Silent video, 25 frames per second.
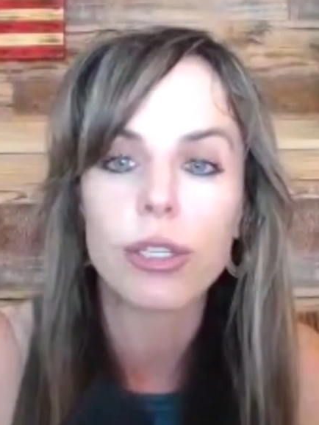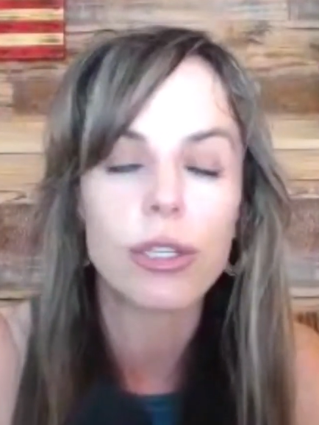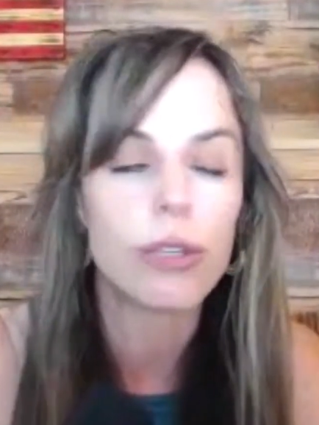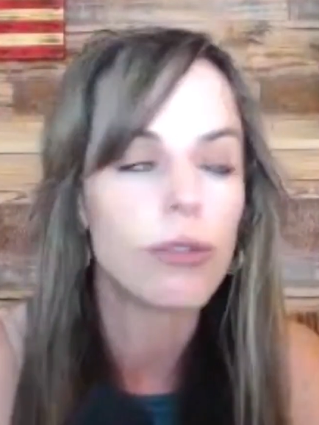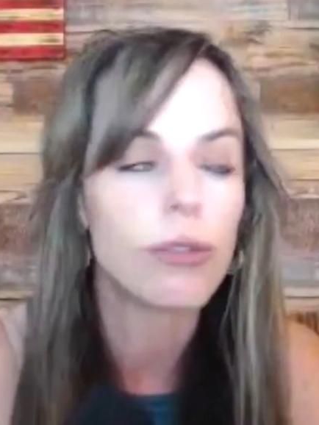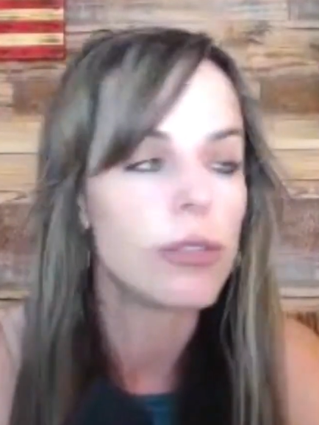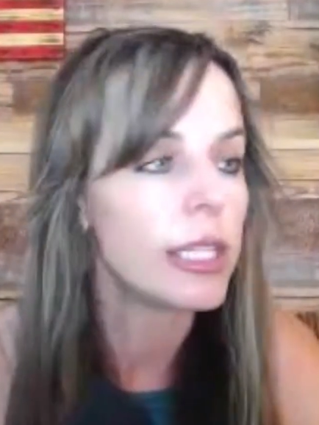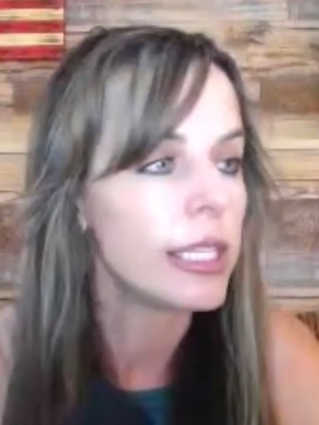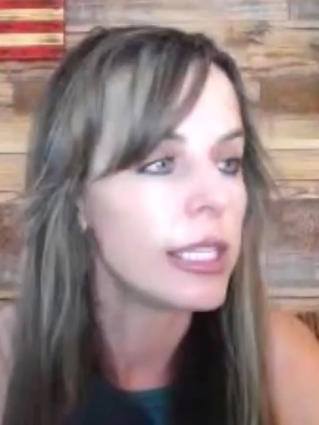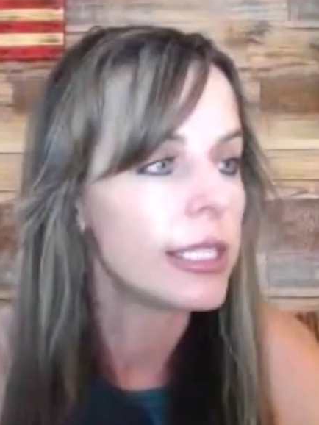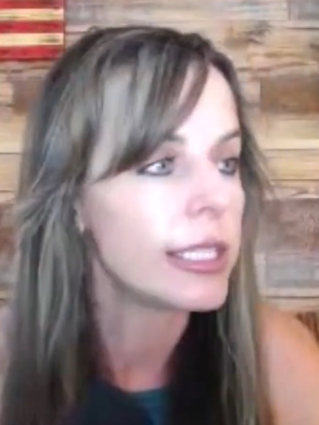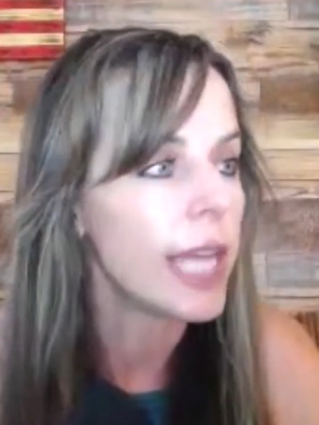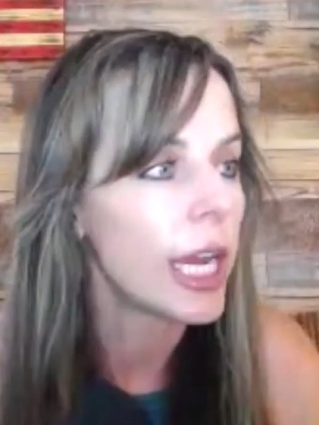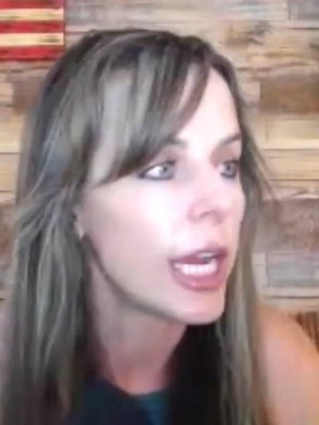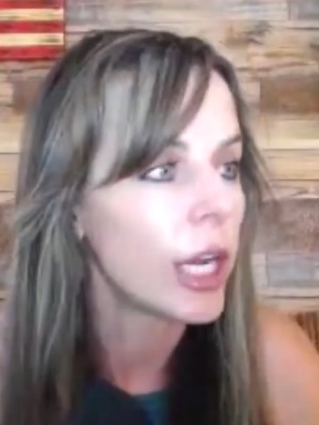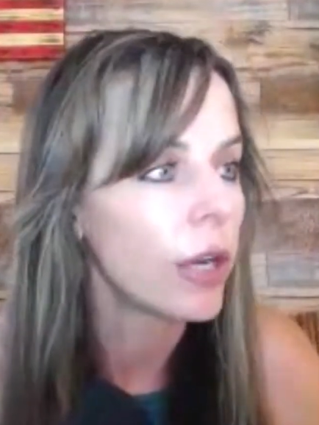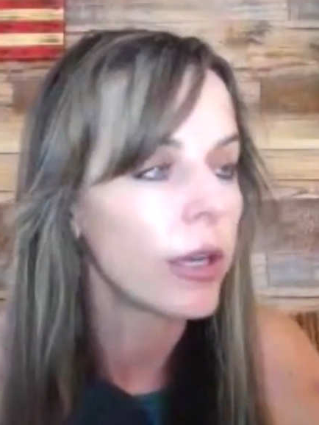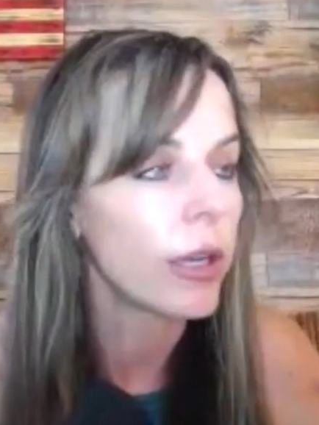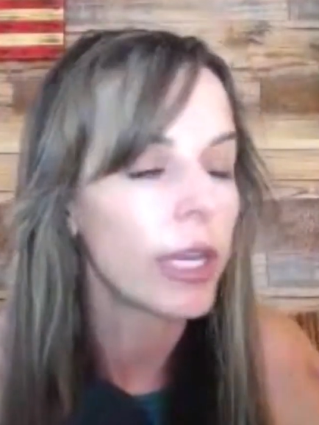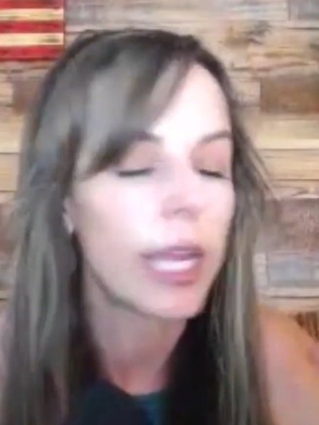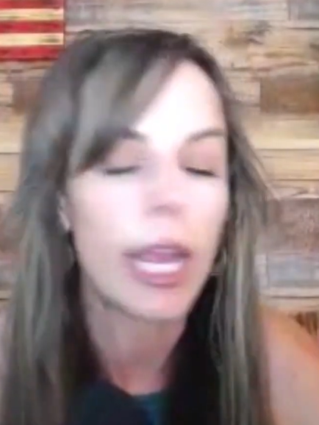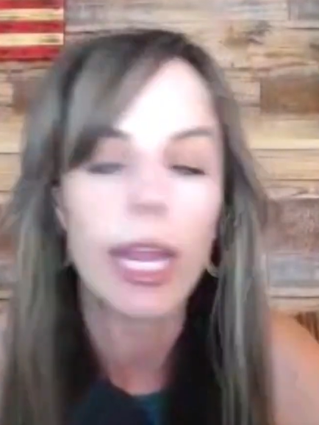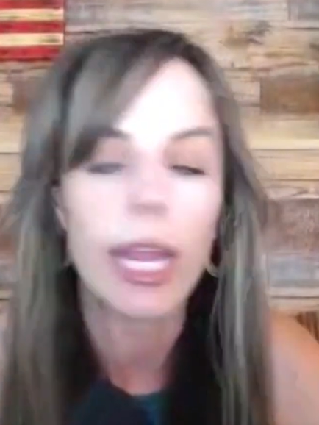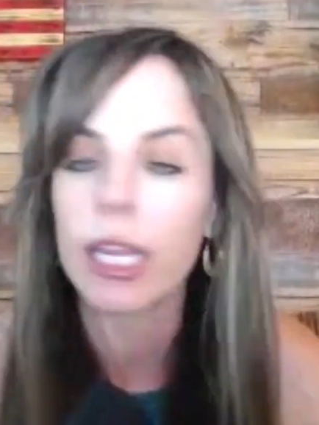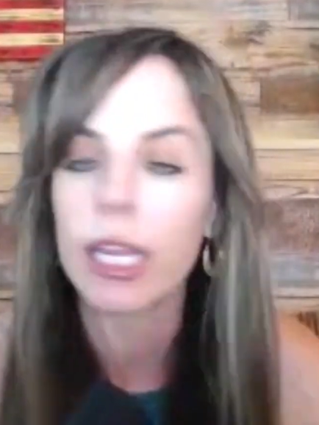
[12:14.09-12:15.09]
to
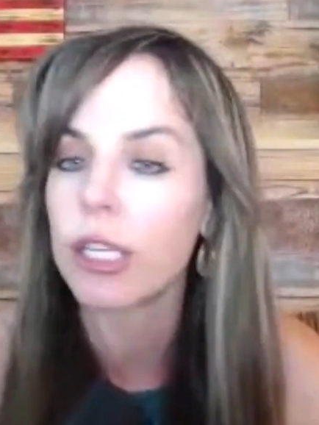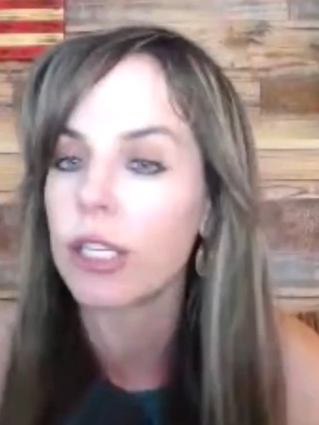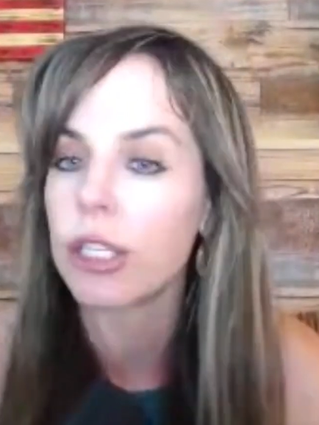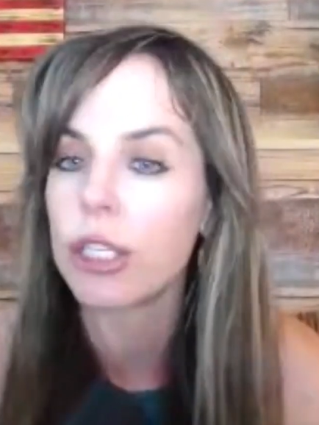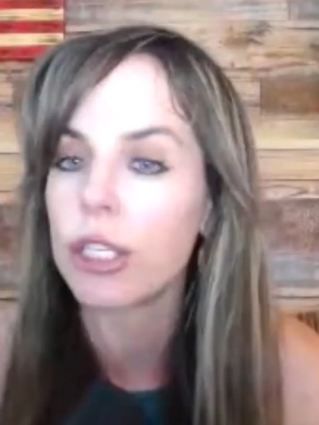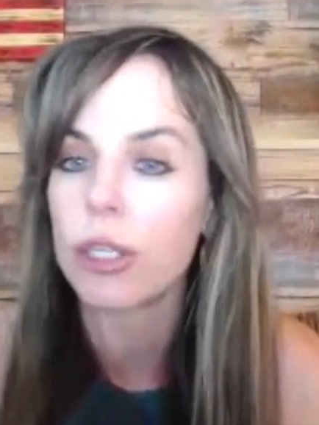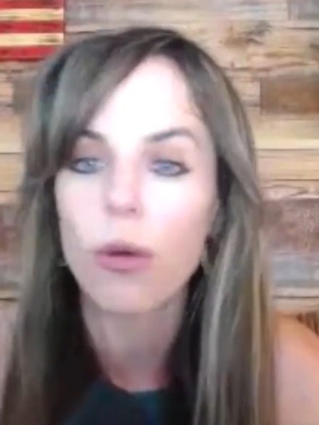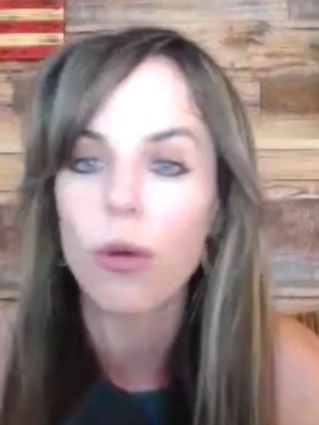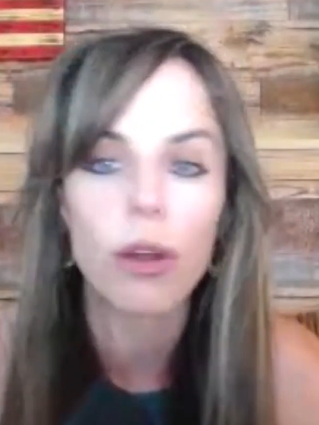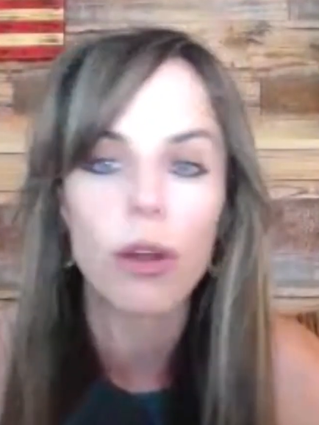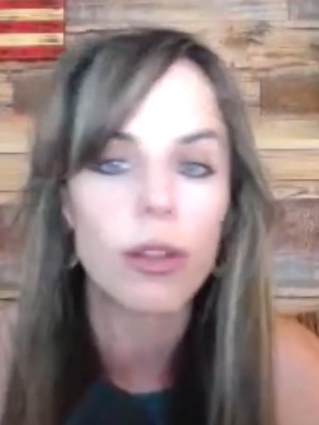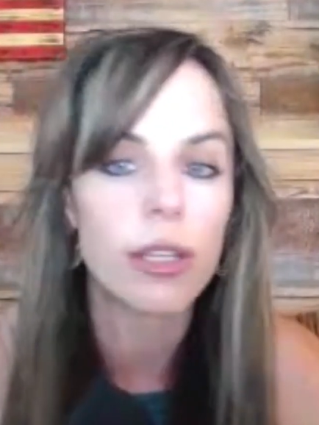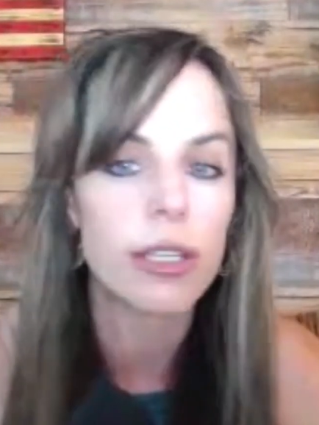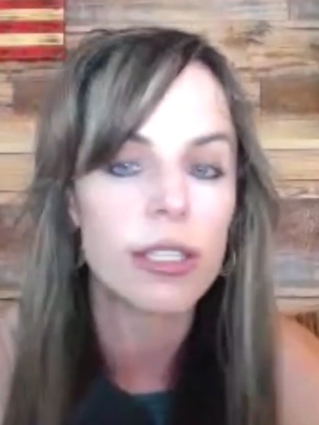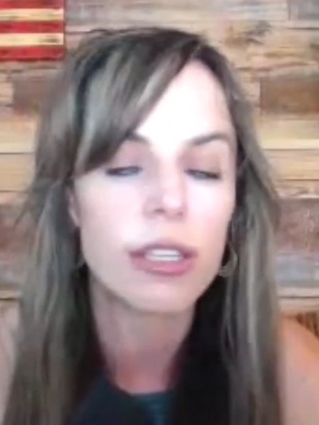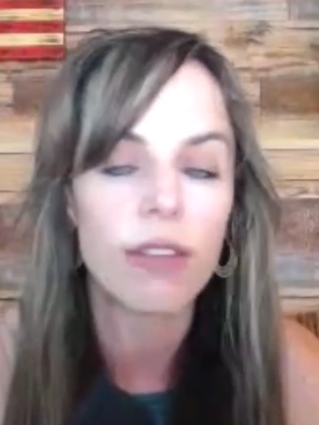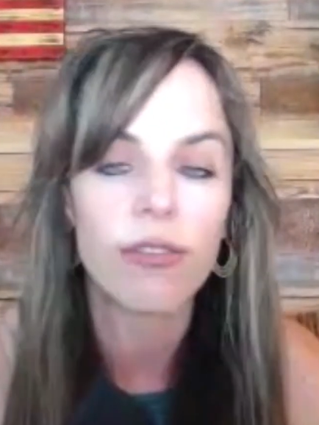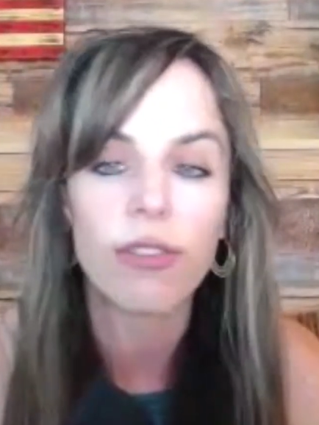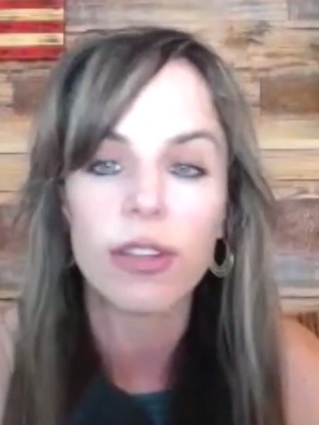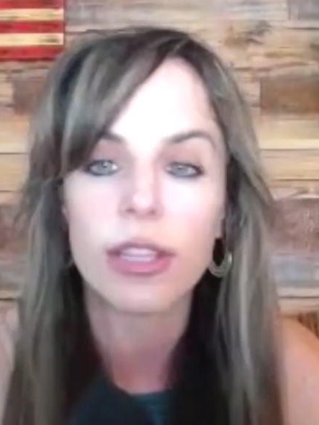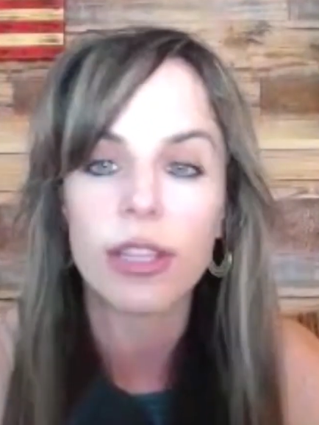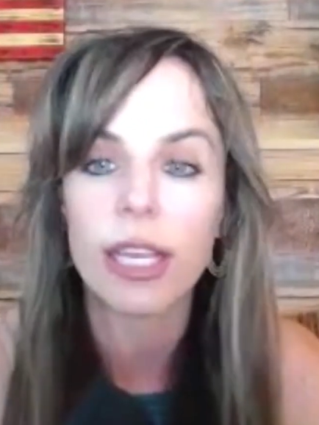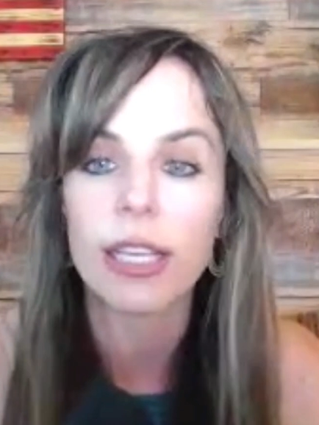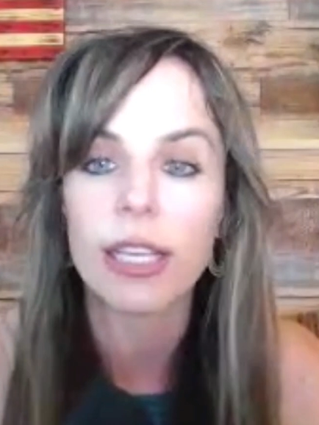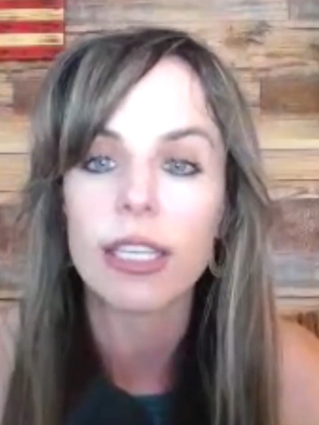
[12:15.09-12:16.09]
desegregate and do all these
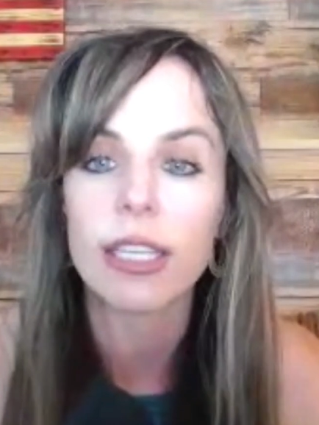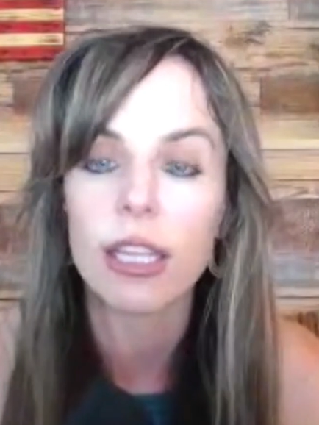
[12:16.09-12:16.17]
different things.